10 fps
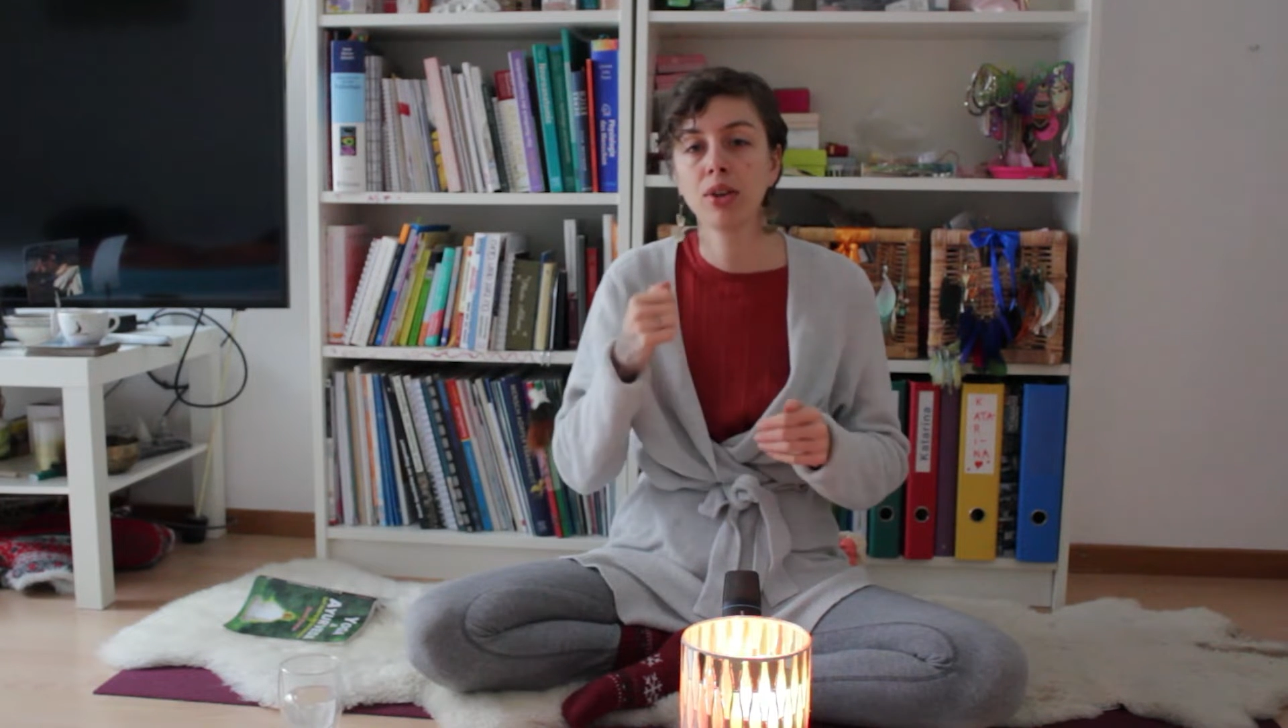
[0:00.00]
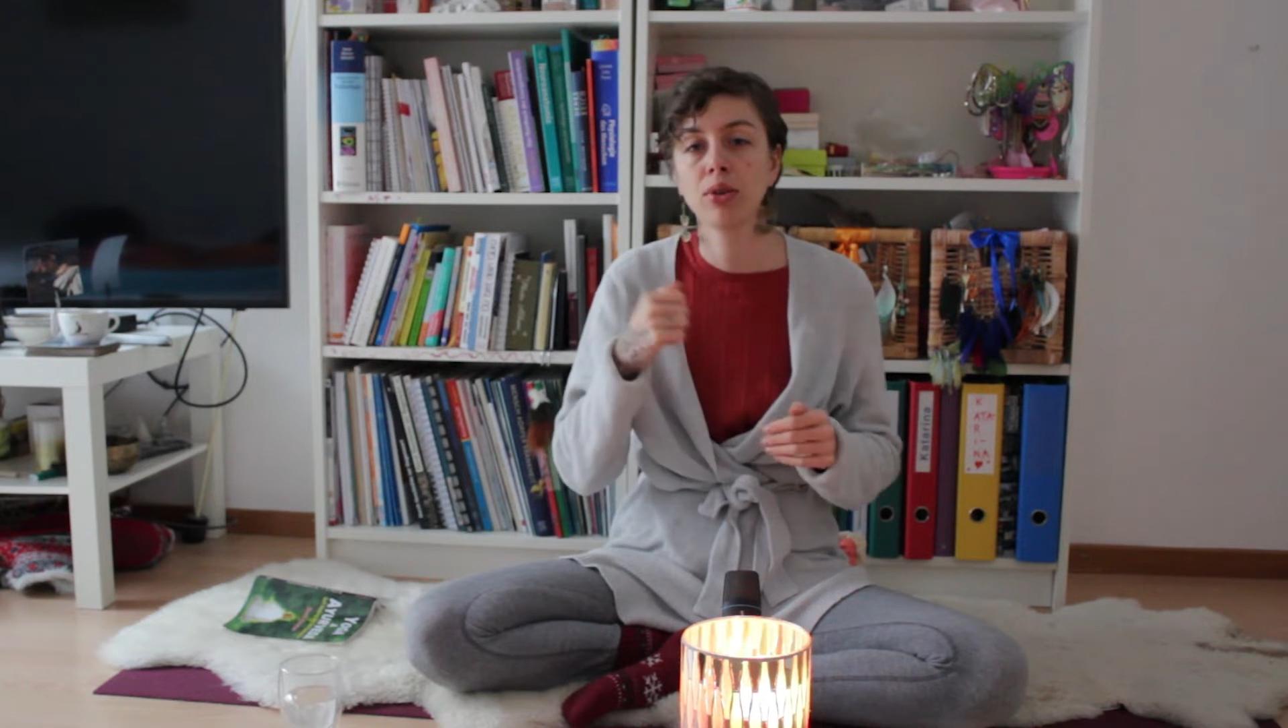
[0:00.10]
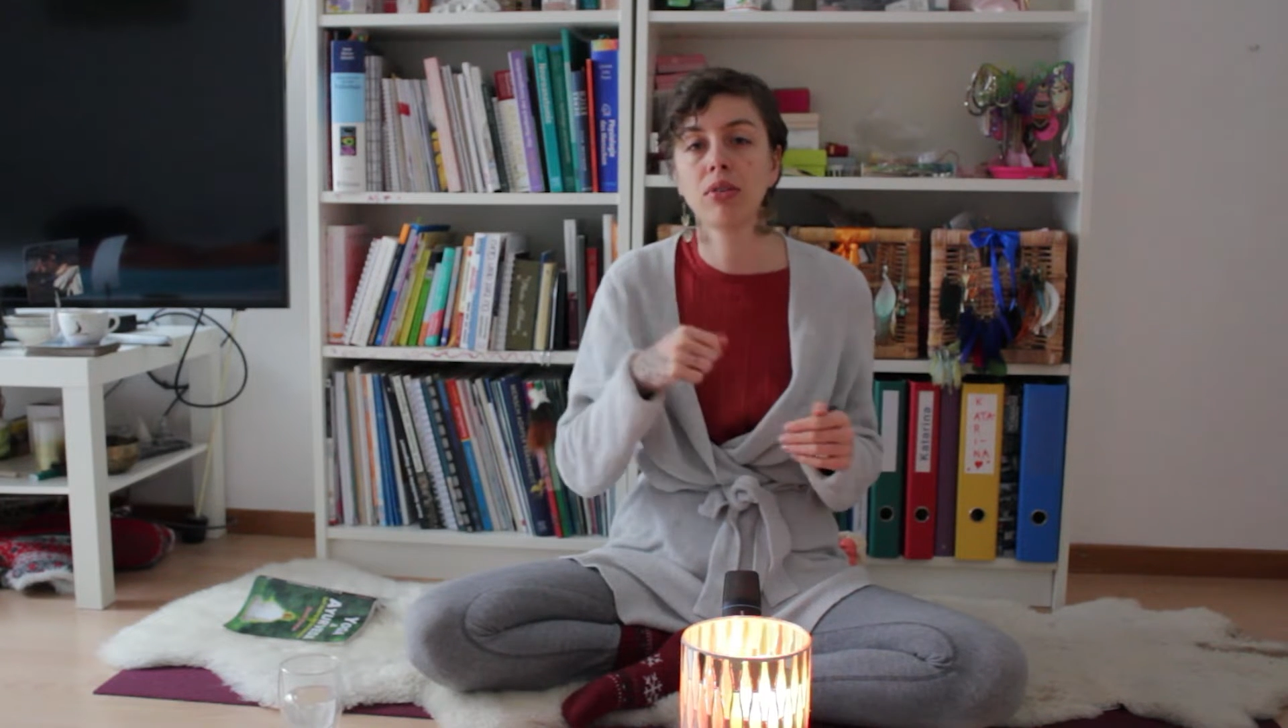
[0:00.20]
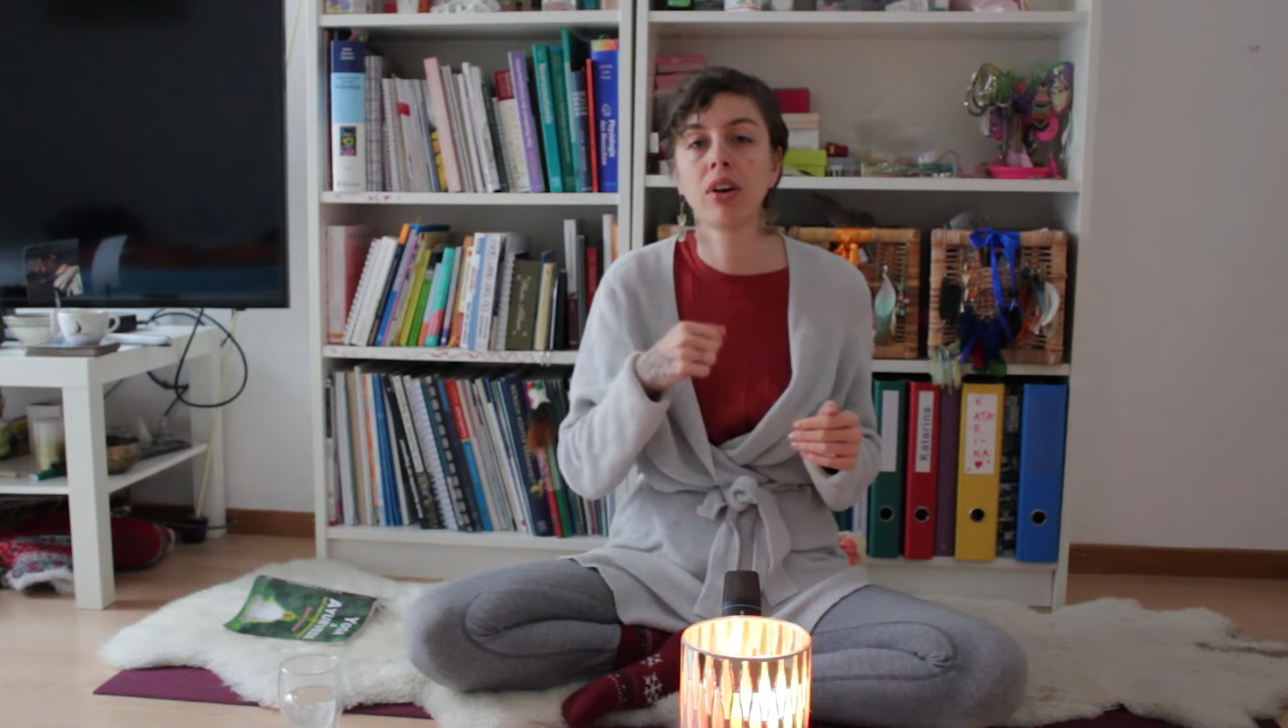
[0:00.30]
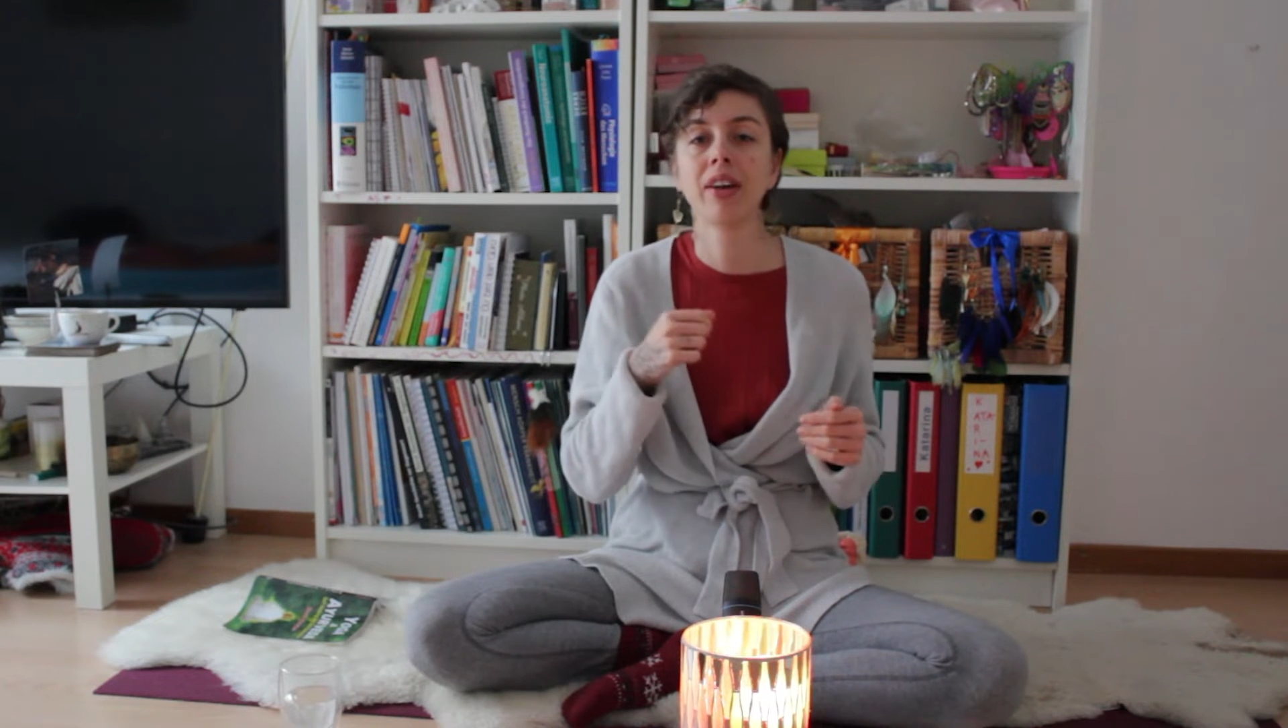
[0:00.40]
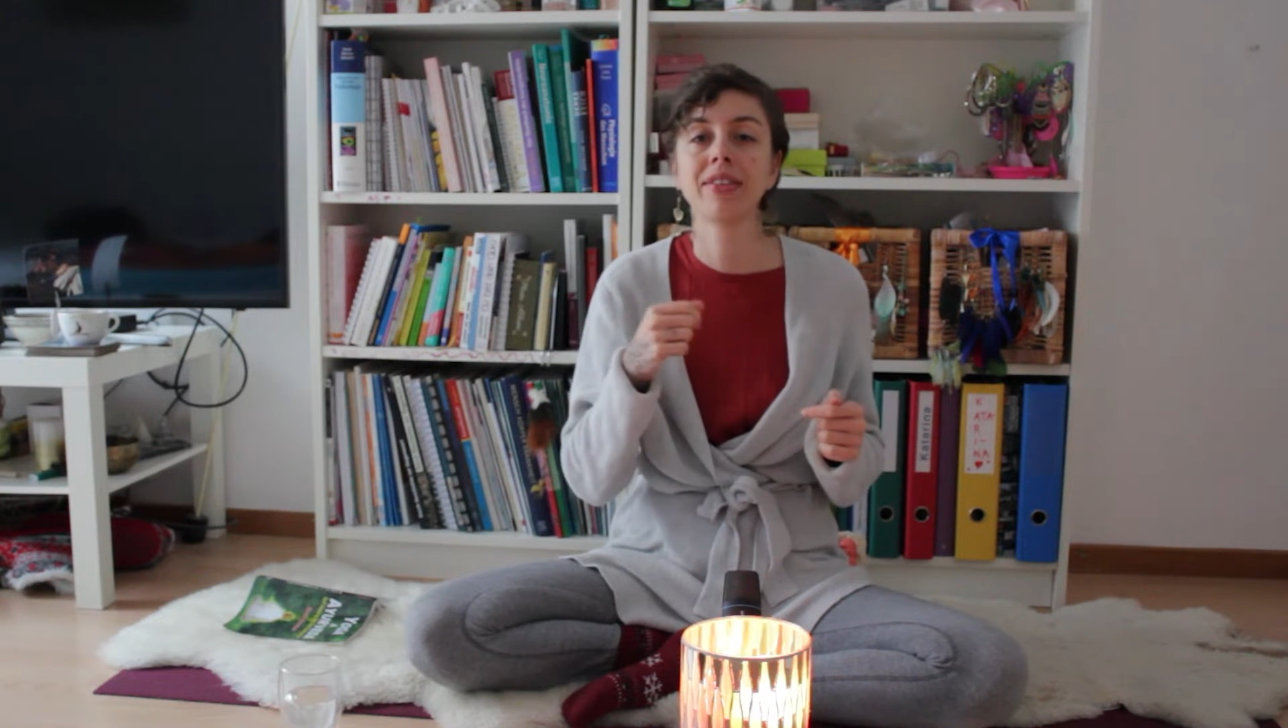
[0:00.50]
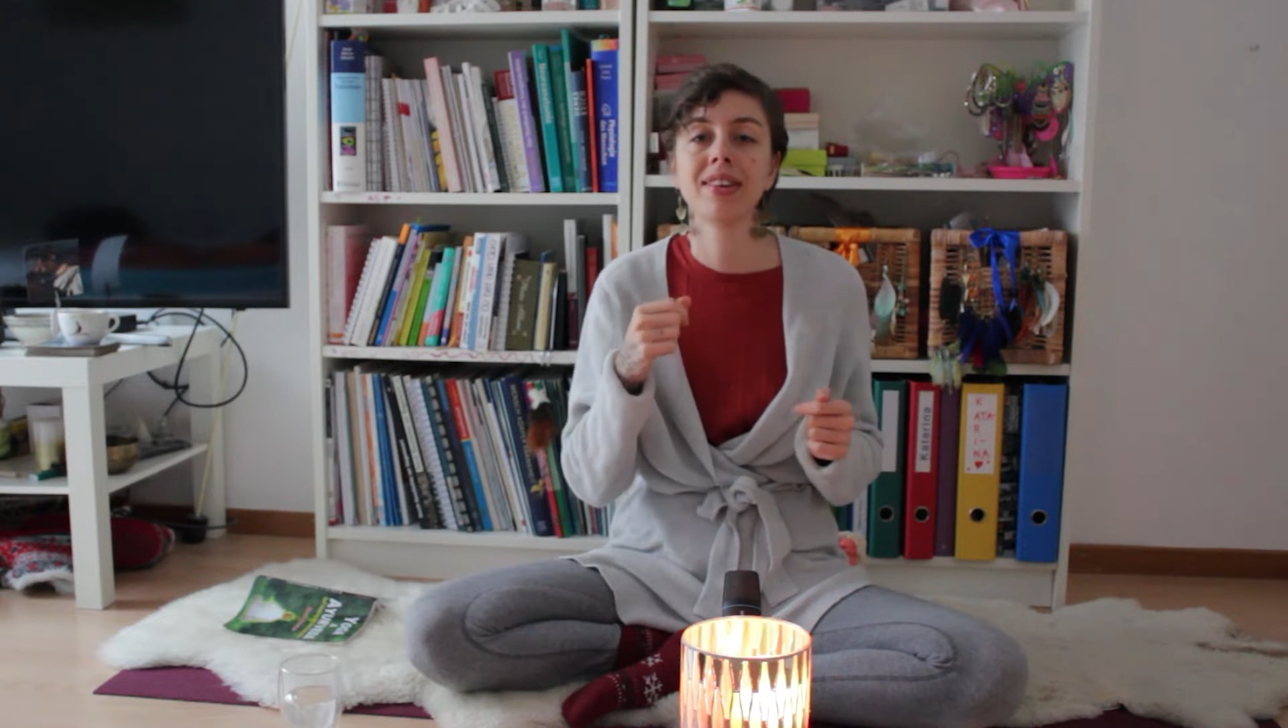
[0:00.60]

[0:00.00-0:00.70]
to not